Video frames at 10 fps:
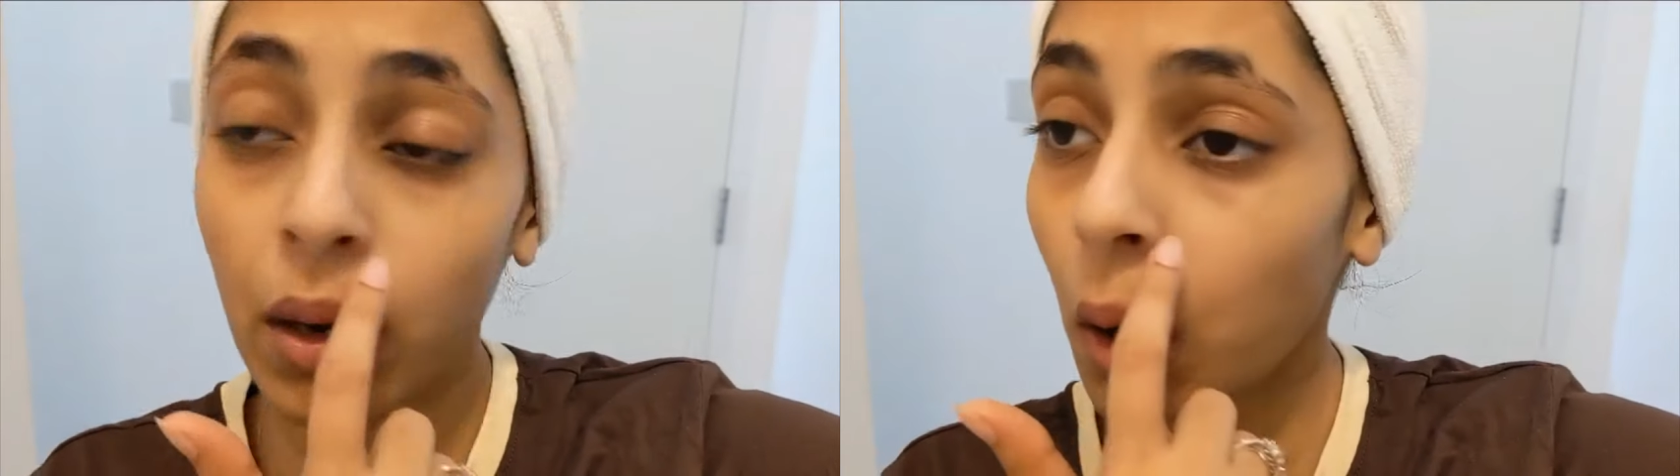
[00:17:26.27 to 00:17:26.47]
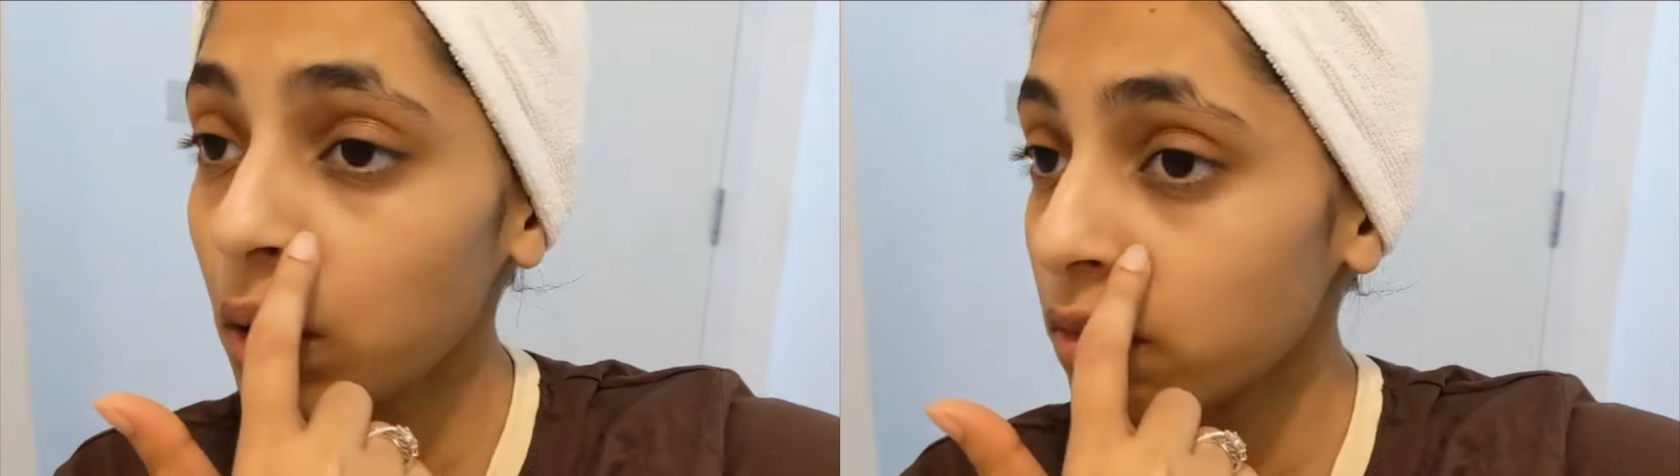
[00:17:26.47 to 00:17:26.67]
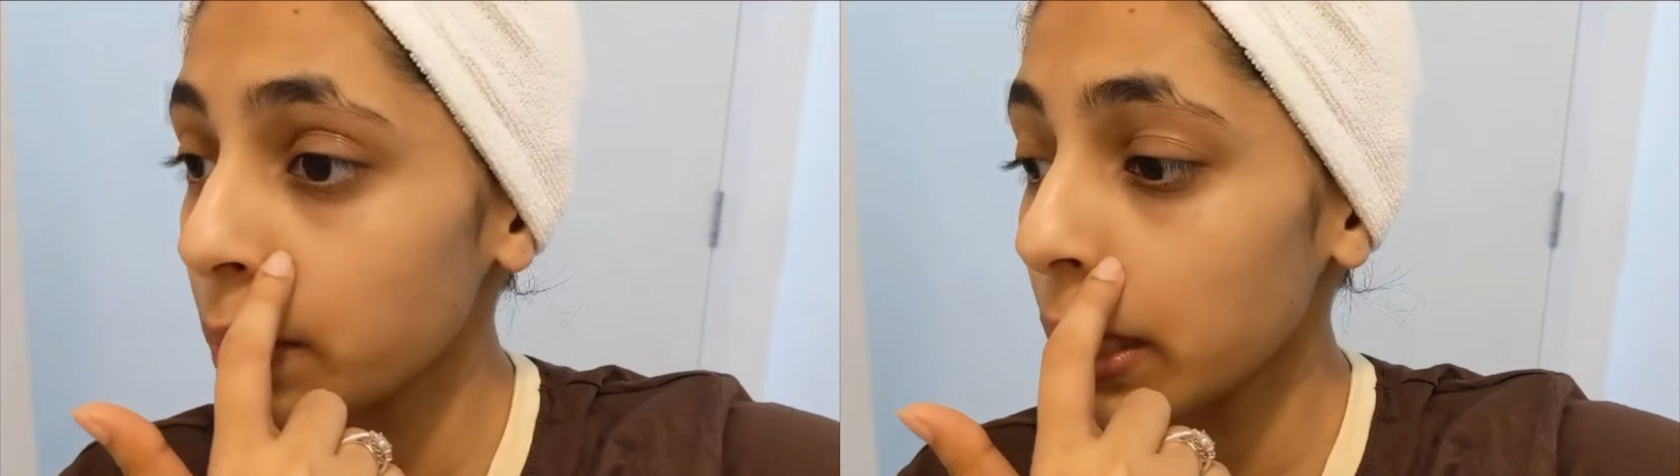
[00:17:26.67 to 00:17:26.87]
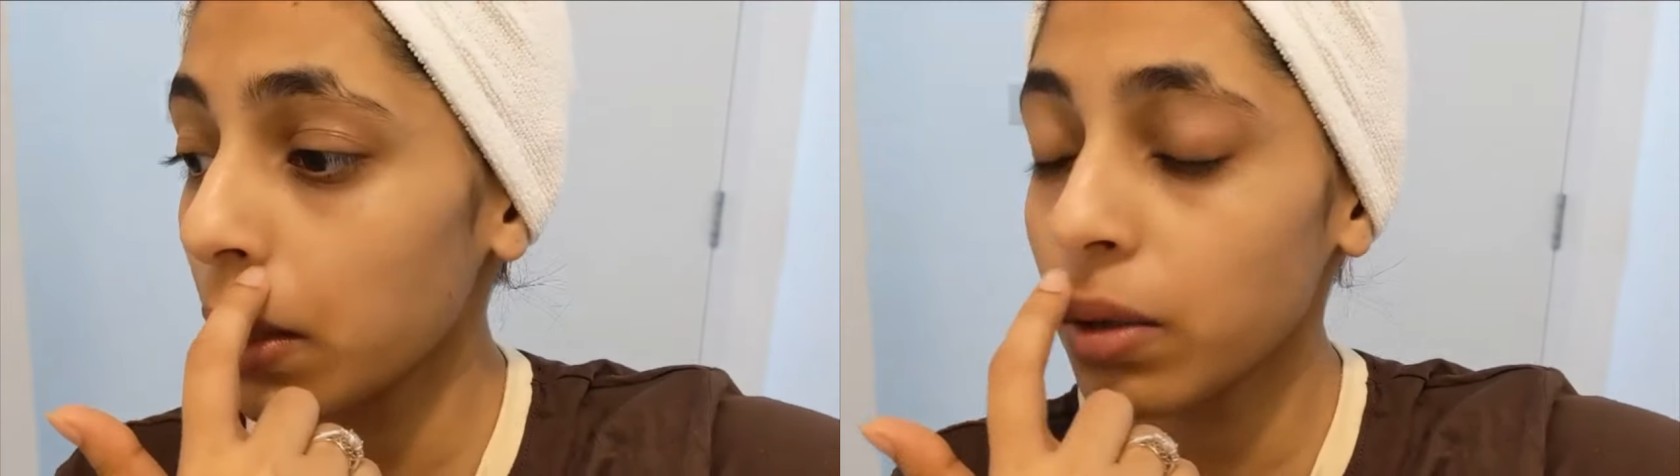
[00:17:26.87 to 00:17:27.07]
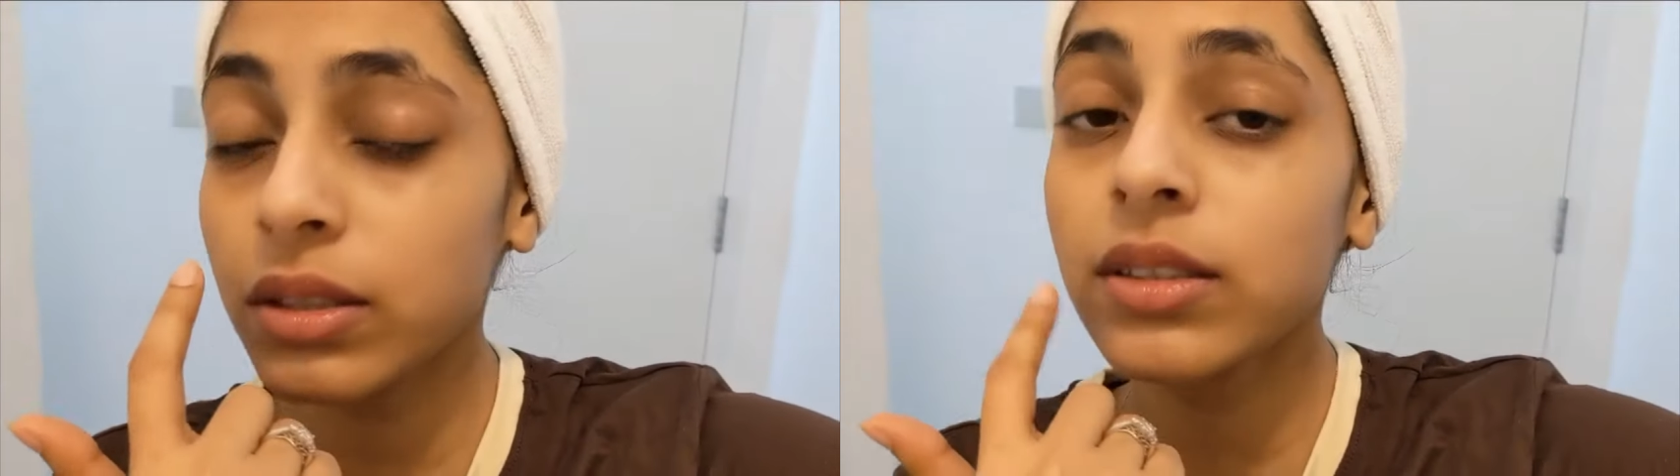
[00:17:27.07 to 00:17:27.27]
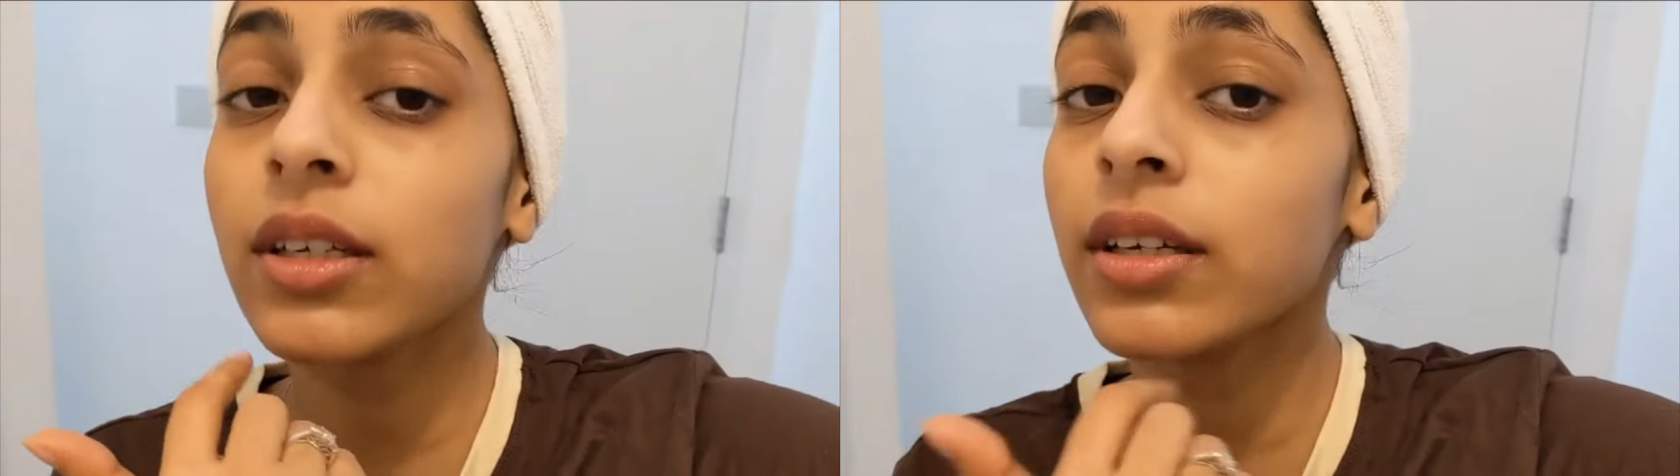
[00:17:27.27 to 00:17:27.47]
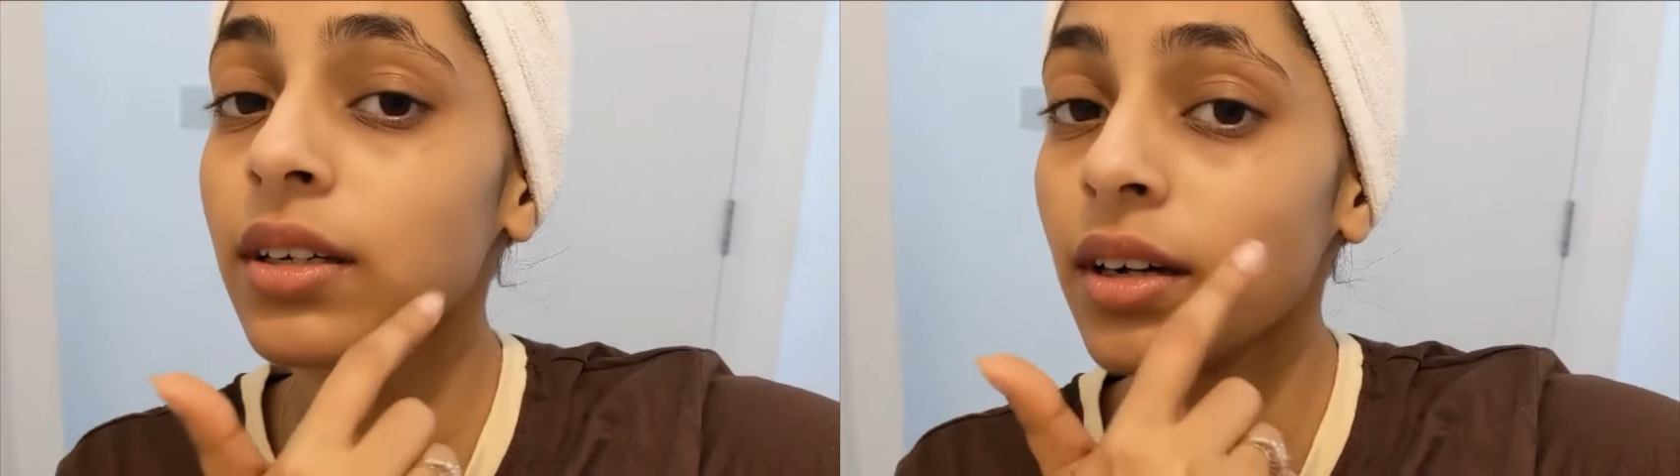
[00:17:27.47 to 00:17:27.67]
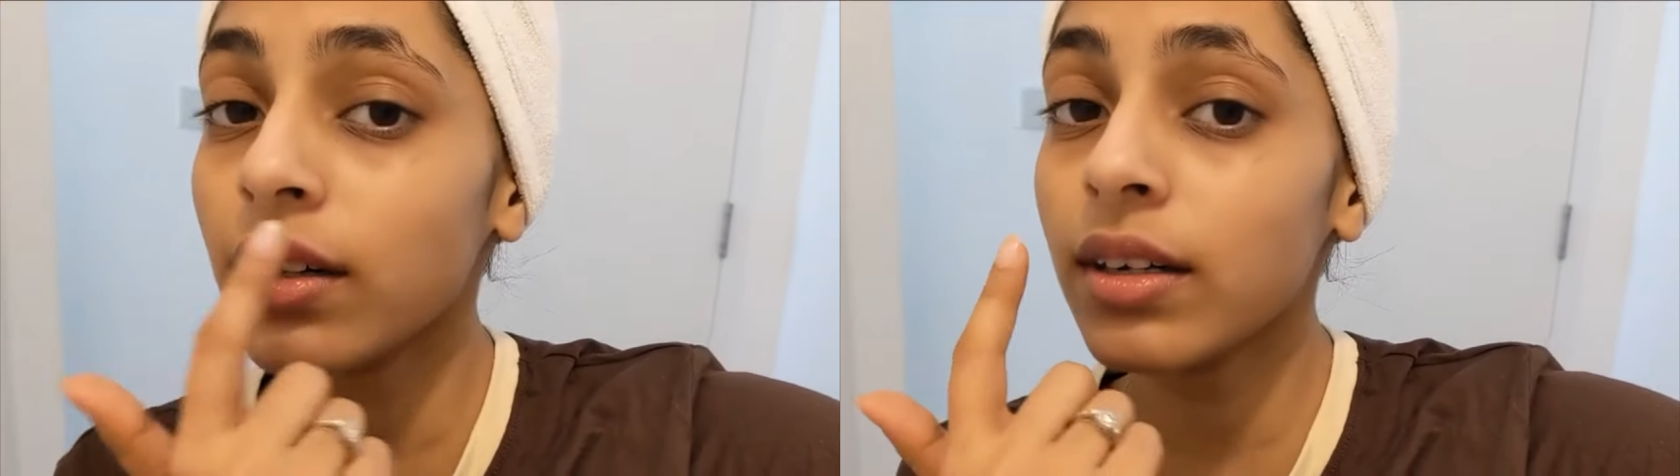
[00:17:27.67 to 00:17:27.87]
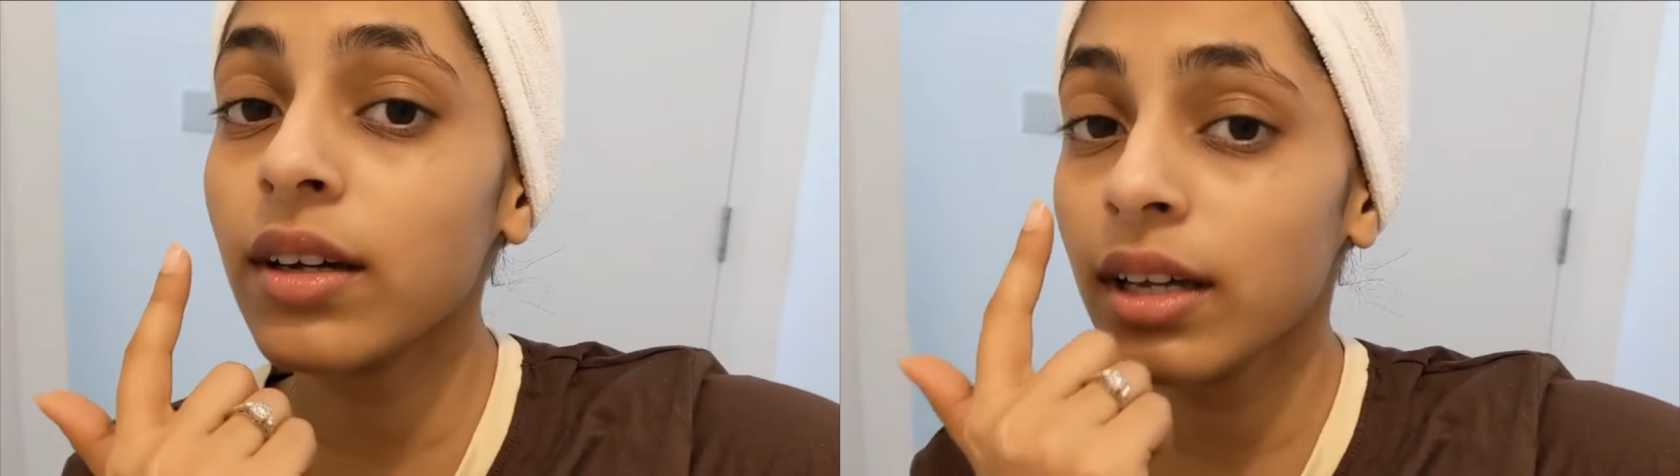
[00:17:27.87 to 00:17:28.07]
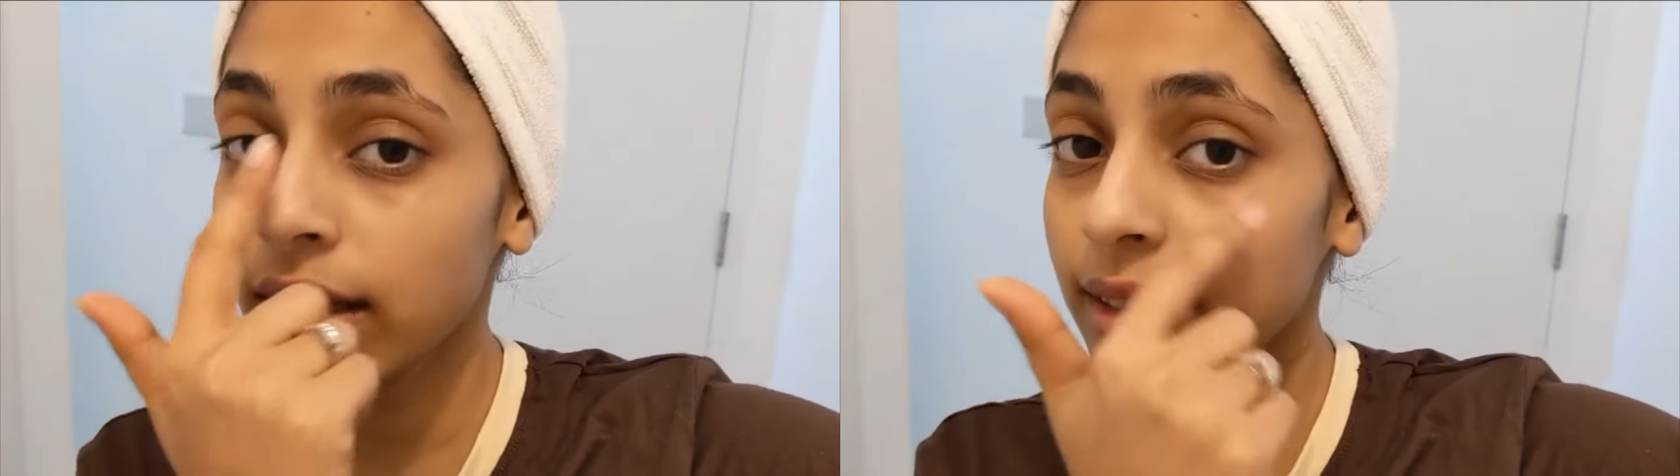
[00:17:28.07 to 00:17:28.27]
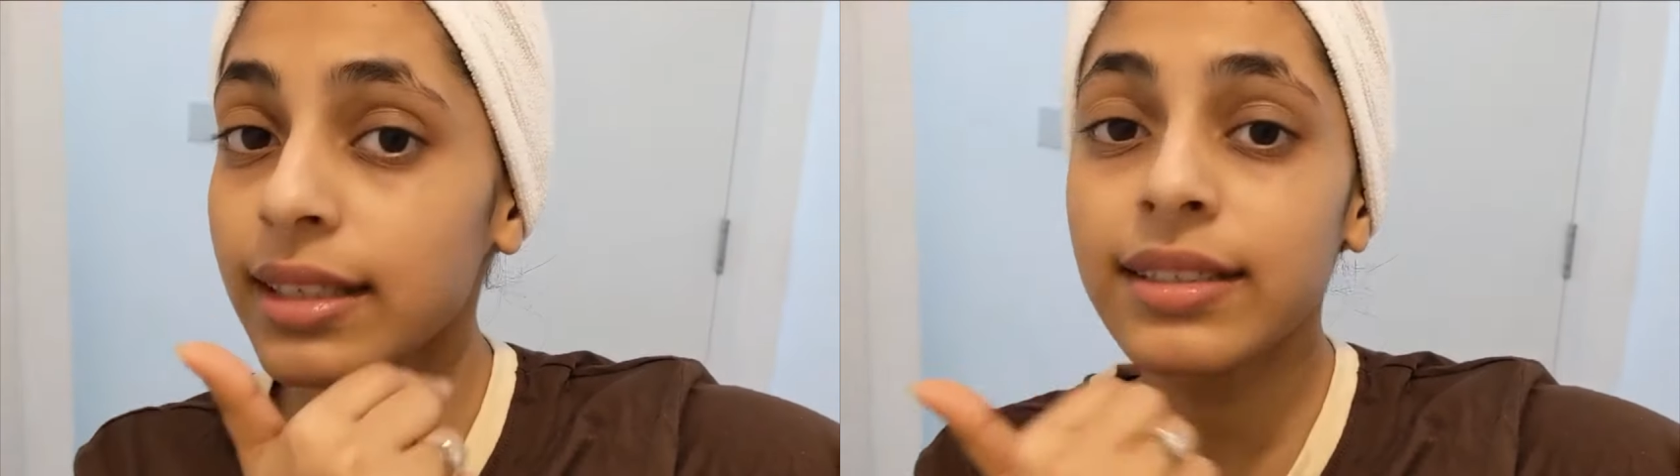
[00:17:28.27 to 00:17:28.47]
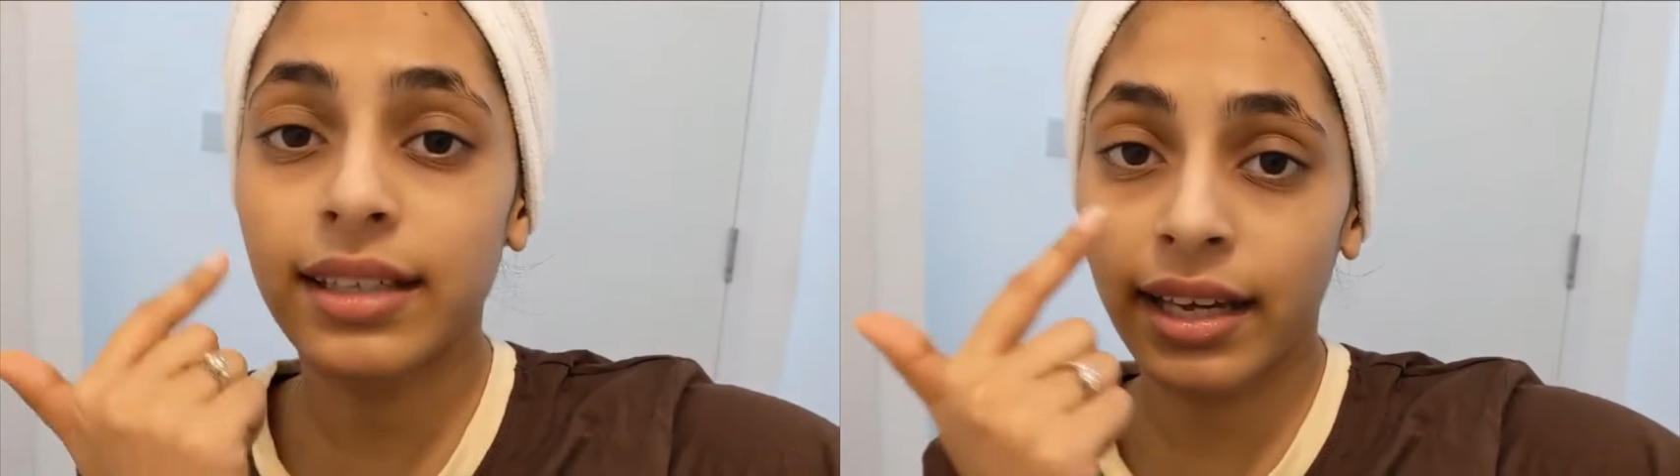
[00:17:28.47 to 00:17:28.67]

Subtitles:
I had a lot of breakouts here.